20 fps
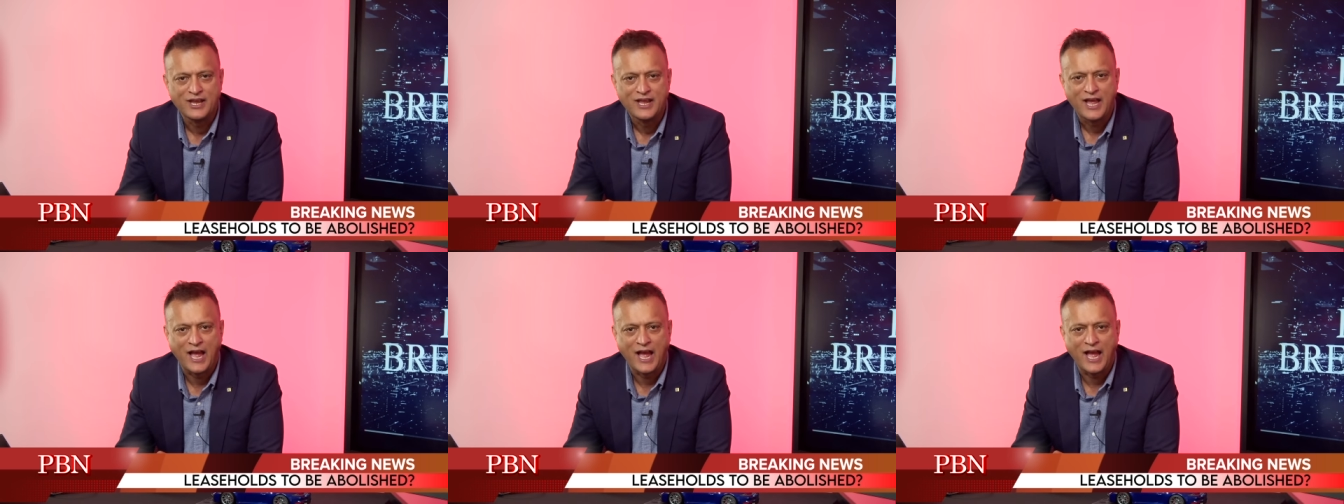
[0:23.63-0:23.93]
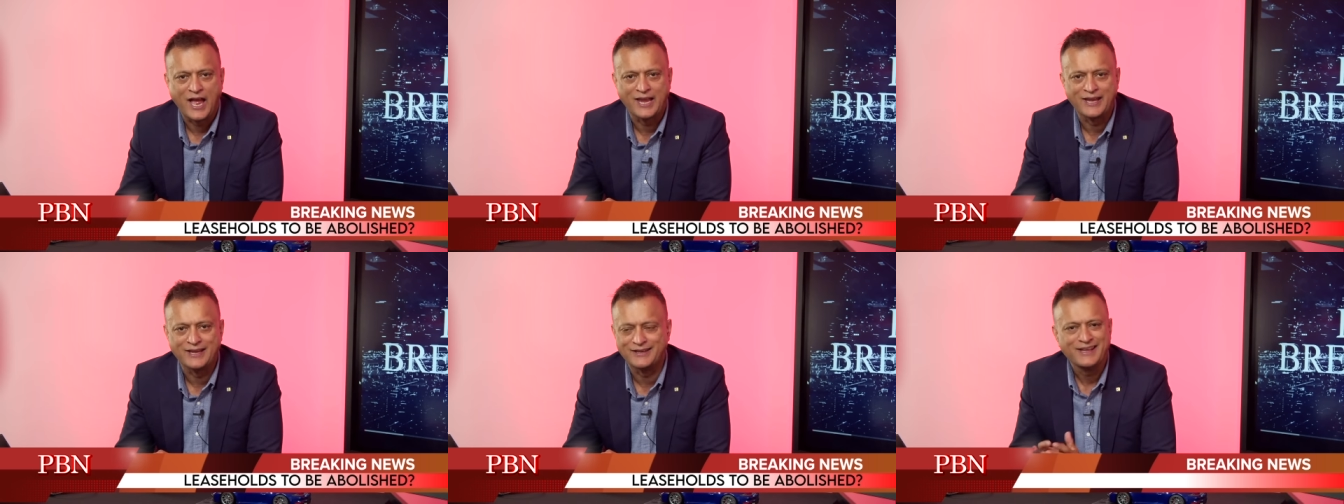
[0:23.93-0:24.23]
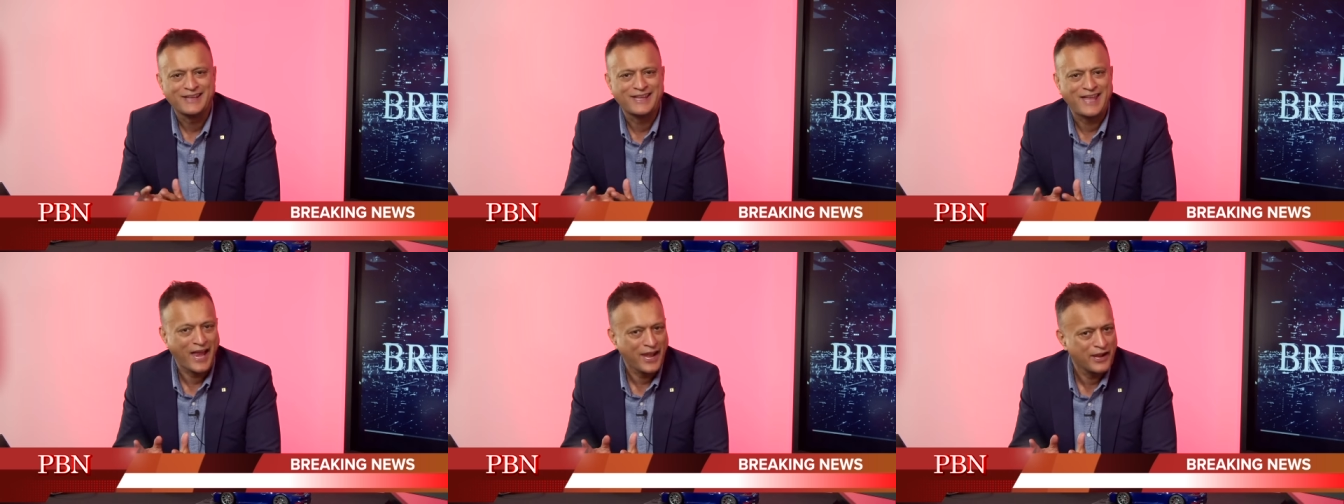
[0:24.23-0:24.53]
and
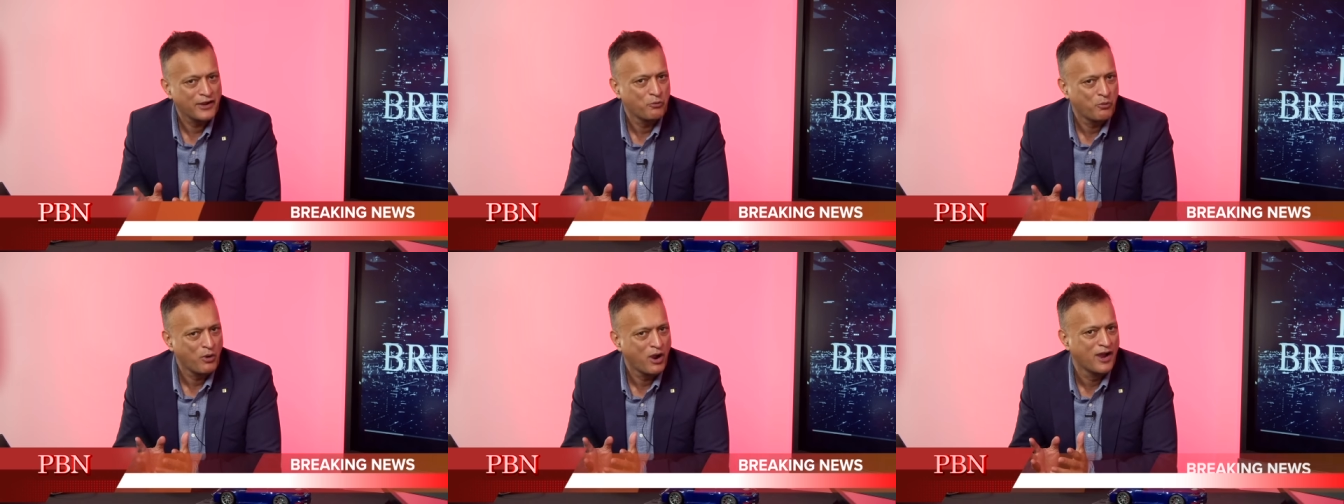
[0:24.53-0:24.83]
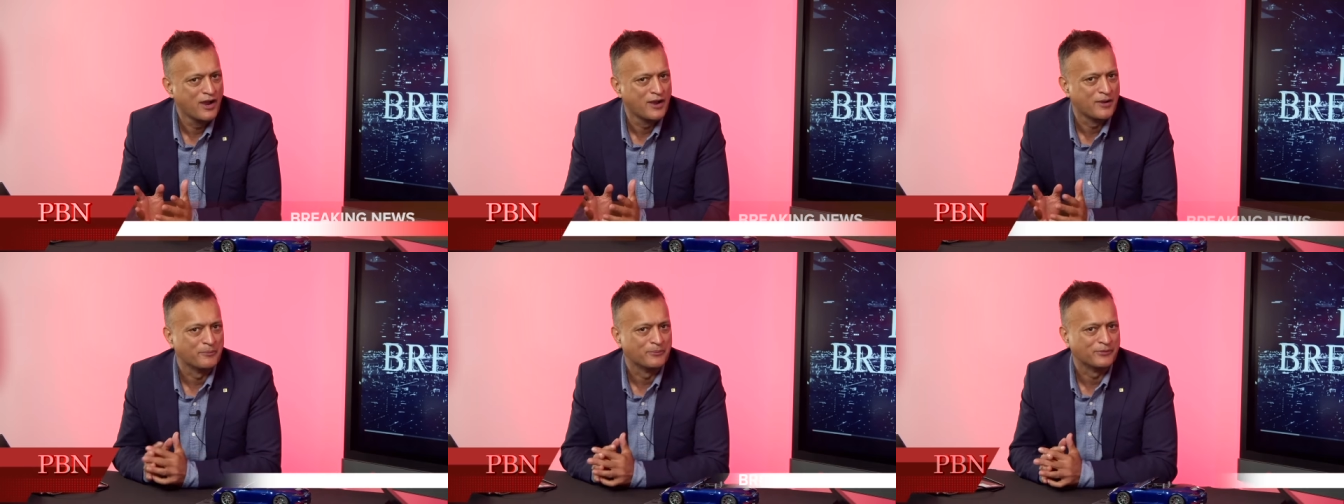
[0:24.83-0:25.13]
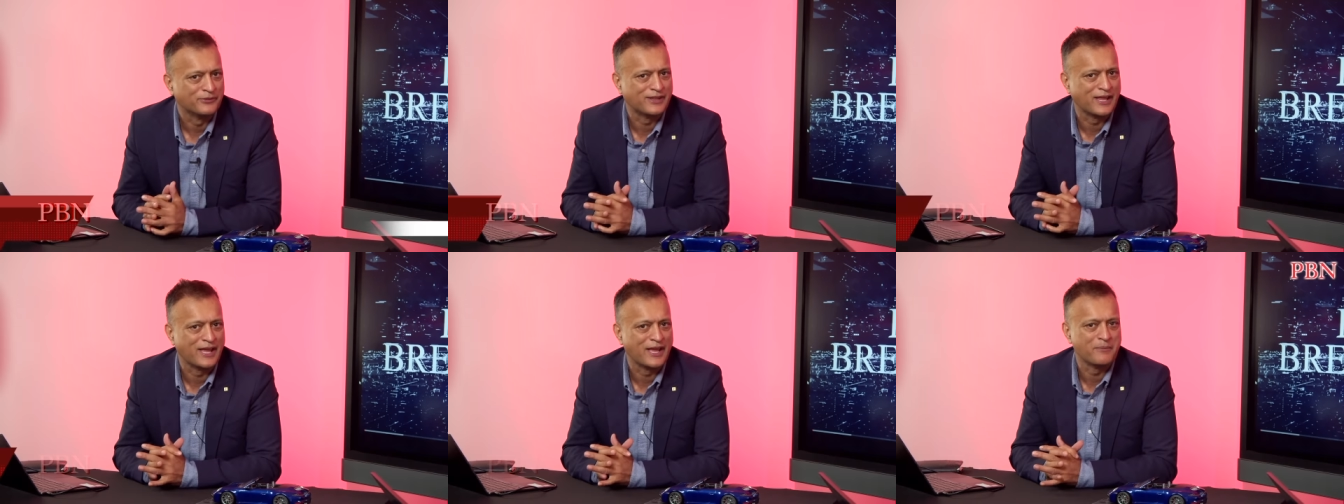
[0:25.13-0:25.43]
can of
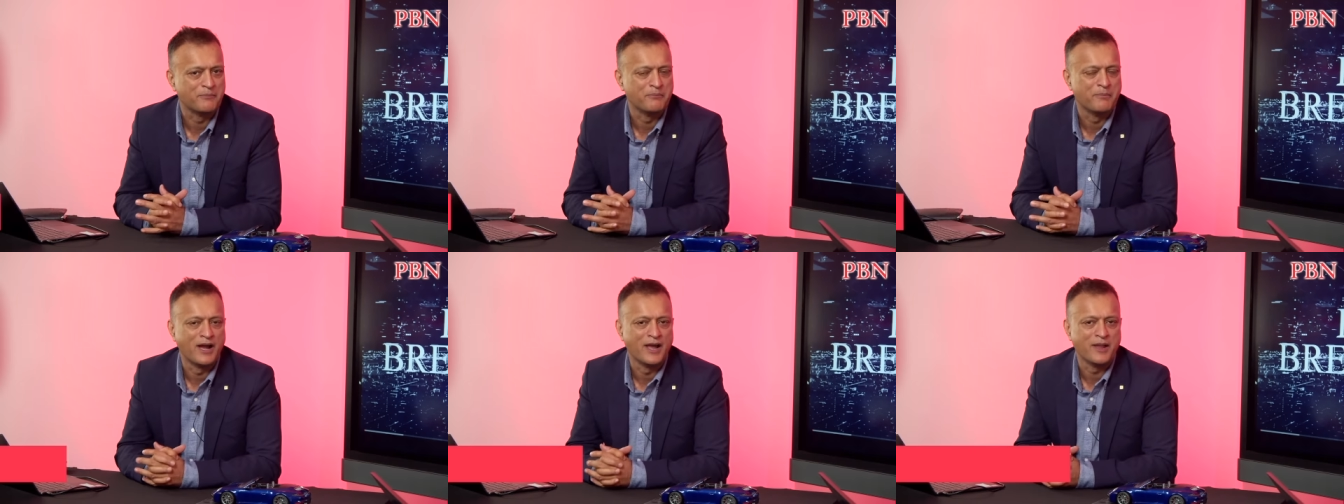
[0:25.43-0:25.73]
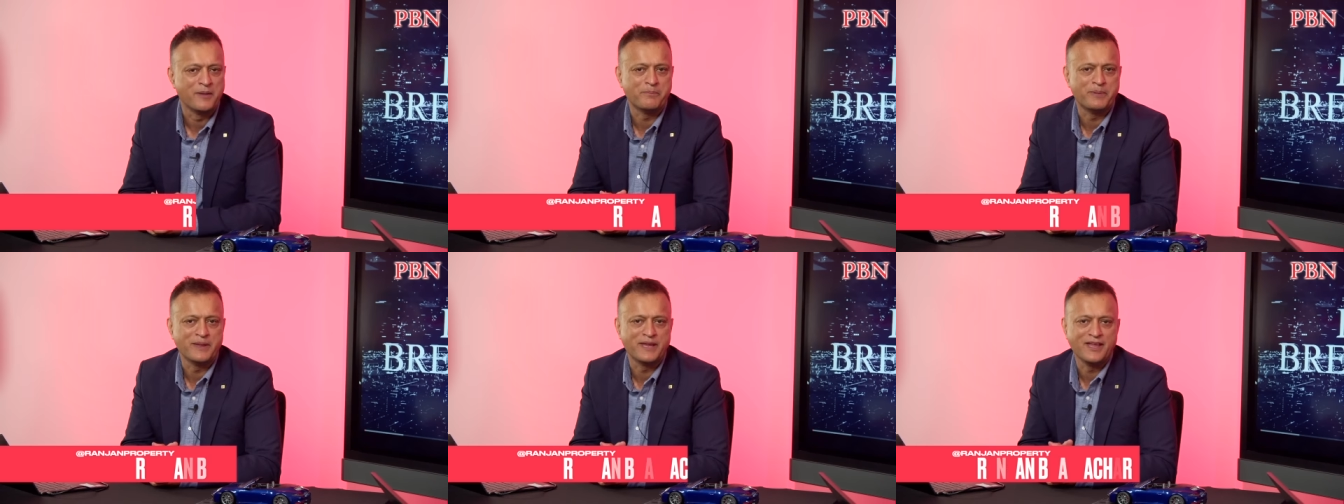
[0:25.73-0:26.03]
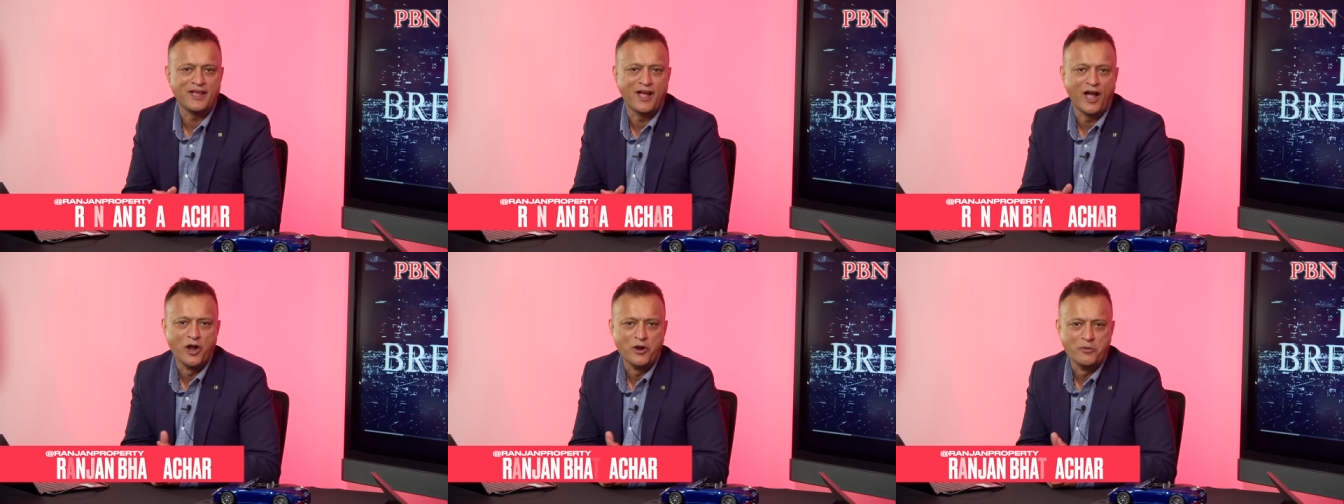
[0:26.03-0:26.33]
worms that might
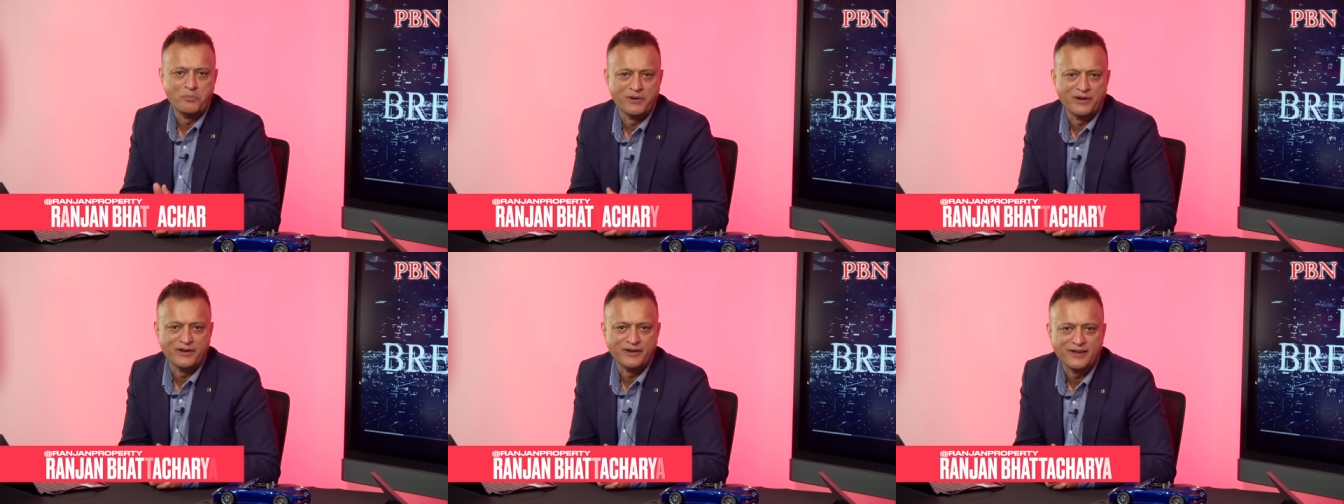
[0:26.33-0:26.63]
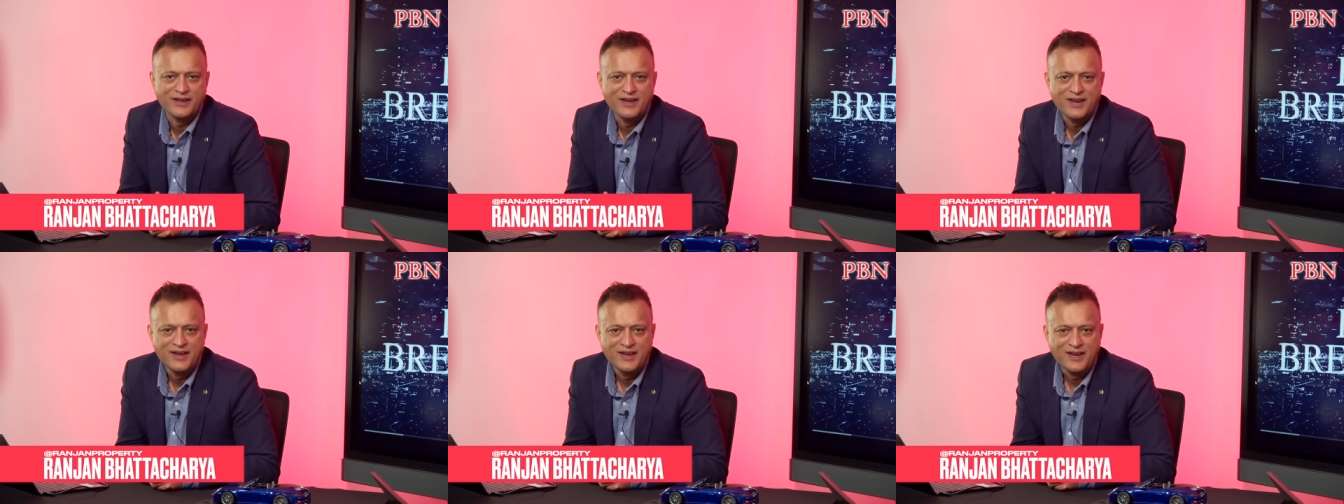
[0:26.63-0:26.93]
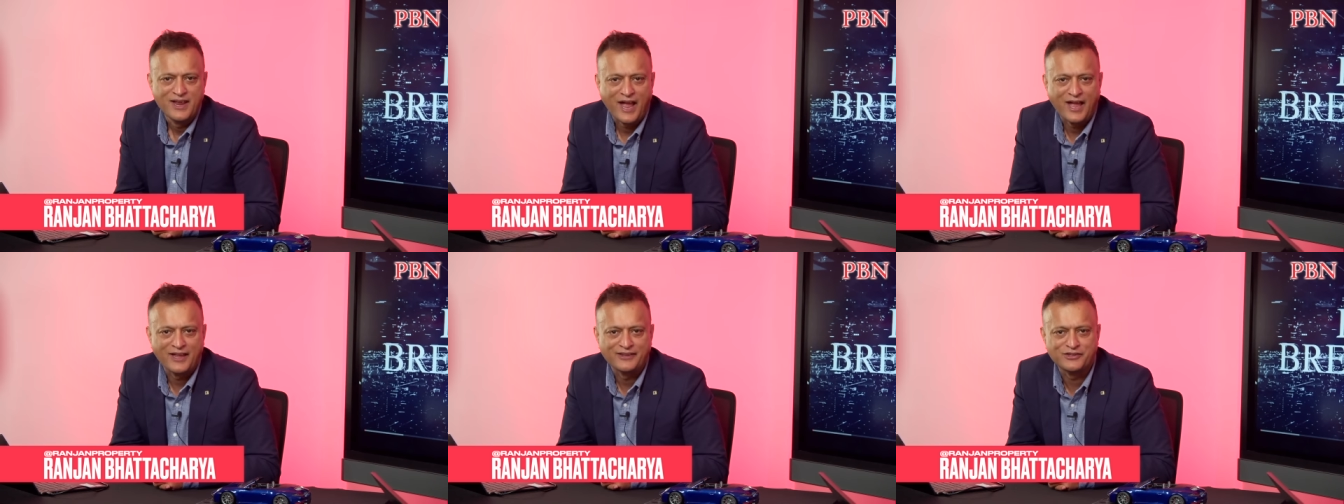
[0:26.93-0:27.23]
be opened.
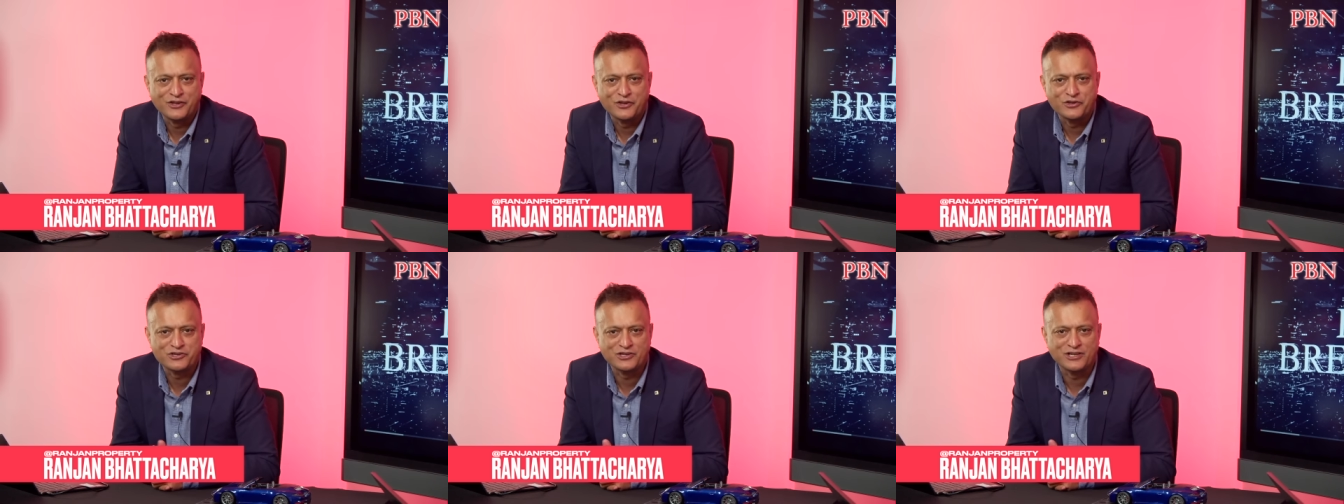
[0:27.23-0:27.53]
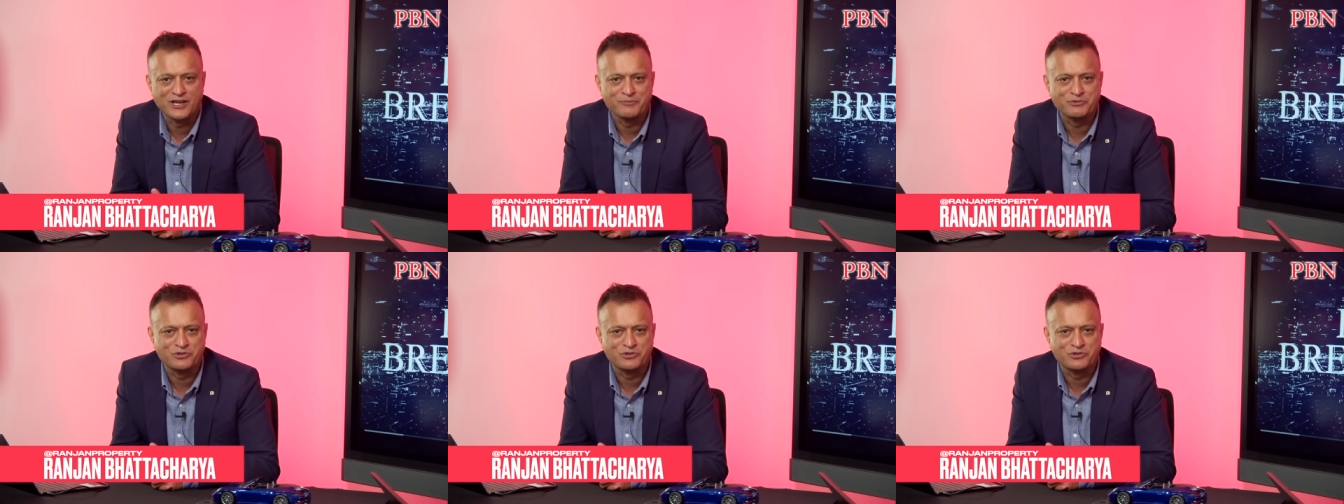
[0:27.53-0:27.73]
As usual, I'm